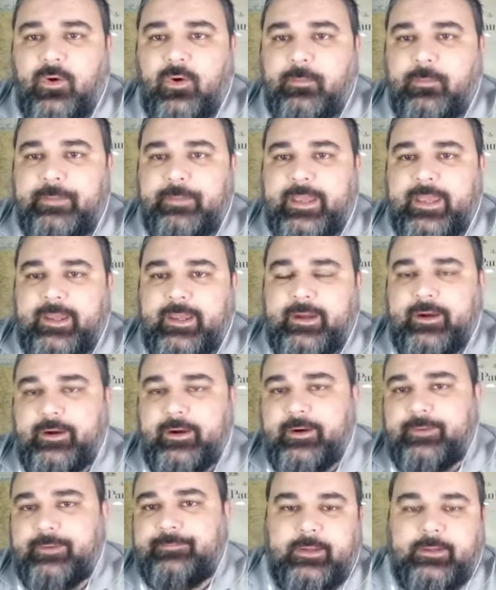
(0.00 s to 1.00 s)

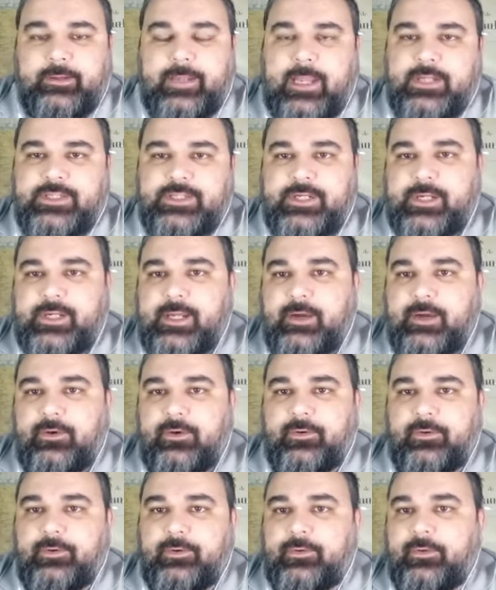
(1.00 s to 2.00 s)
payer
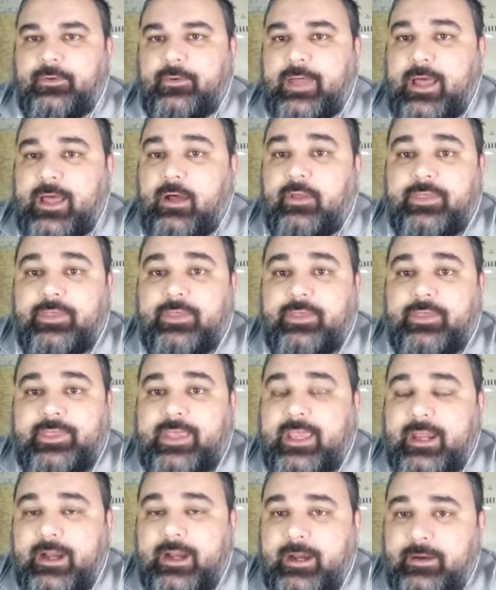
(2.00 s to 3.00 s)
national health
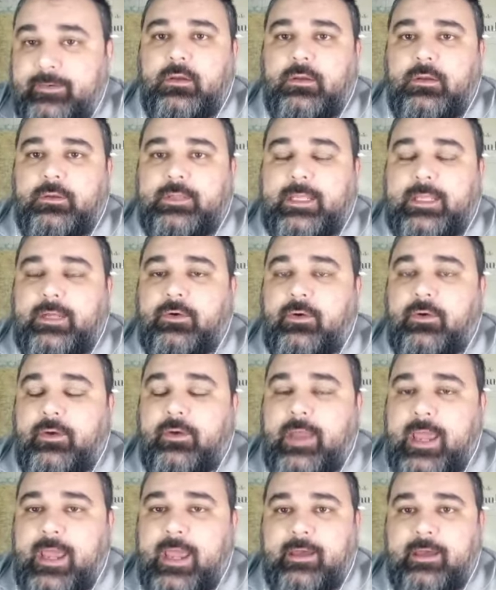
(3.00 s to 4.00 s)
care. They don't
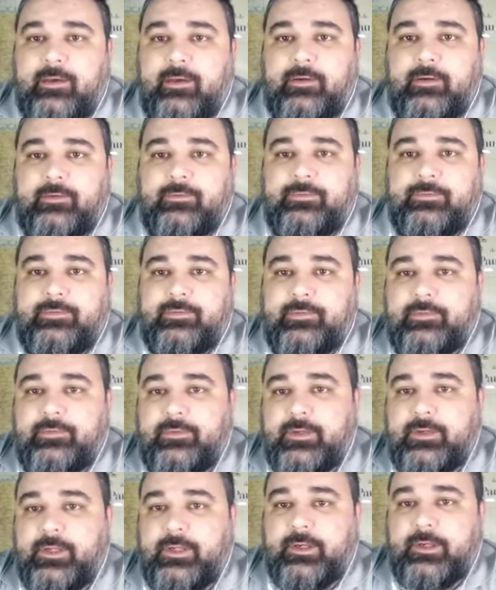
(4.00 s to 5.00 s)
have
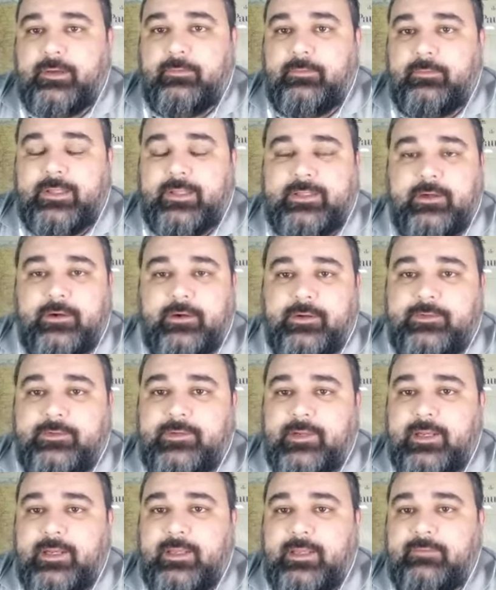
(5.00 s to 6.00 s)
maternity
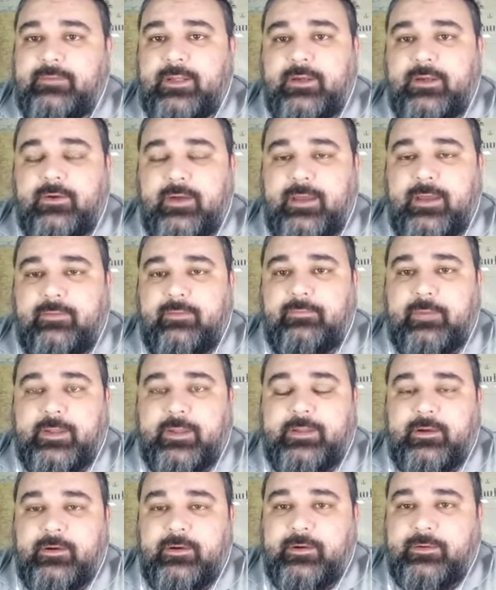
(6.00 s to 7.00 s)
leave, they don't have
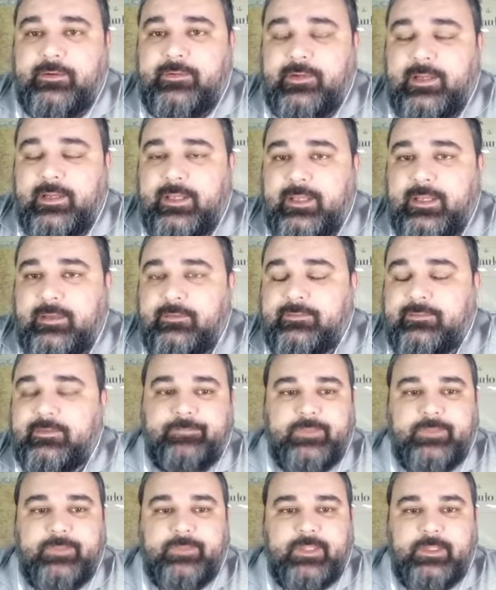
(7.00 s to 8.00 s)
paternity leave.
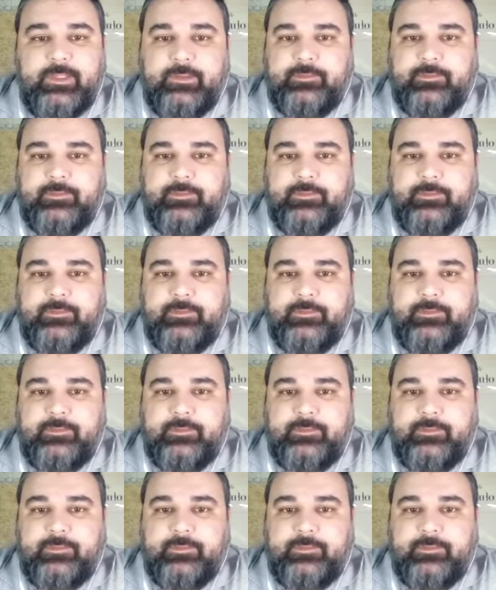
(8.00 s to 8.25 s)
It's